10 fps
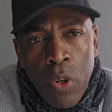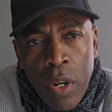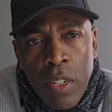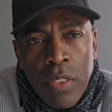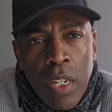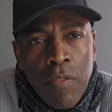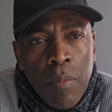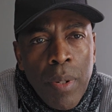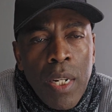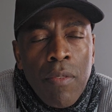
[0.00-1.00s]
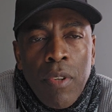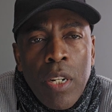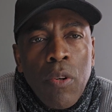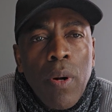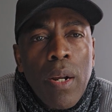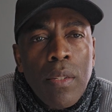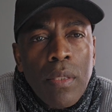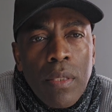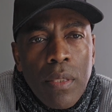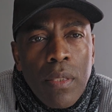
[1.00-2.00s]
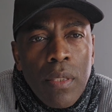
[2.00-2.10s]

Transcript: call yourself a believer in Christ